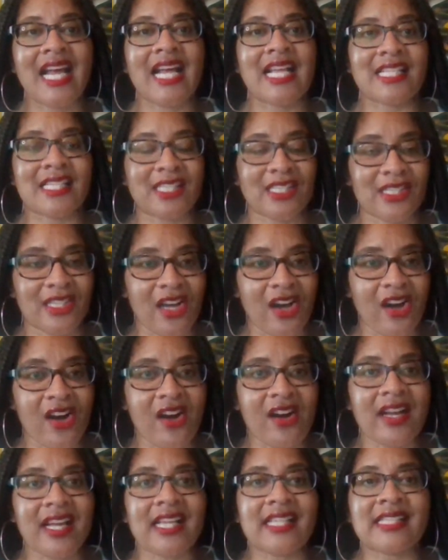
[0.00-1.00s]
as
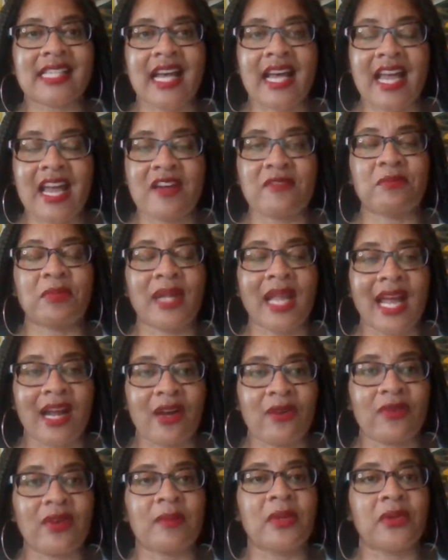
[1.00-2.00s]
long as I have Black
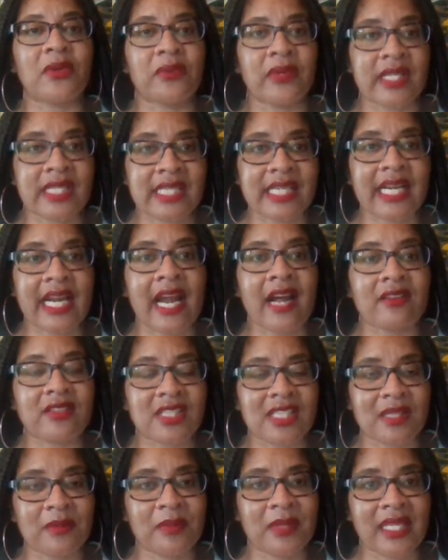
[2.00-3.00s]
women reaching out
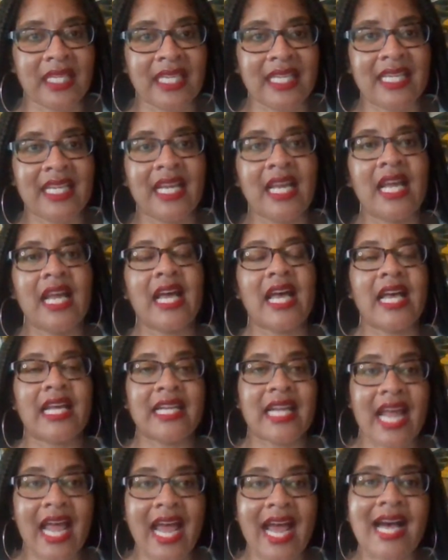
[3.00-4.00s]
to me
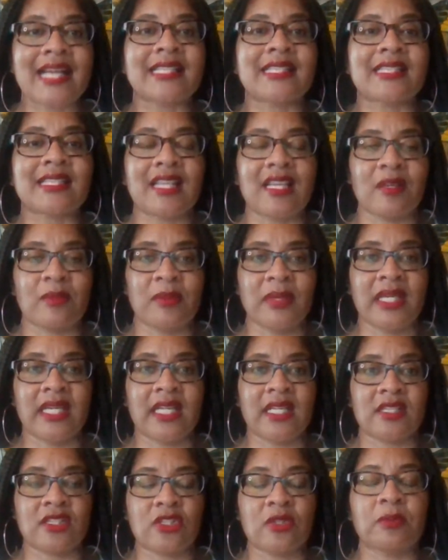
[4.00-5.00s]
and asking
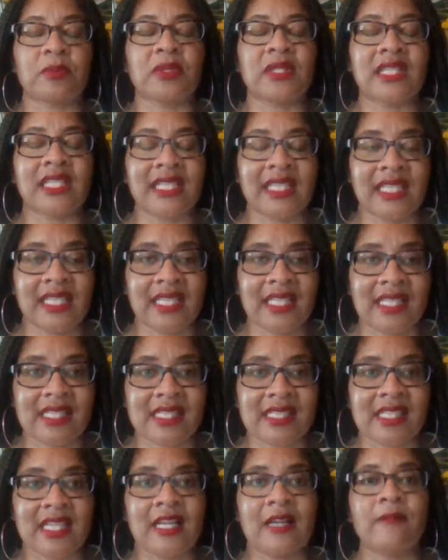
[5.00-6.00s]
me to please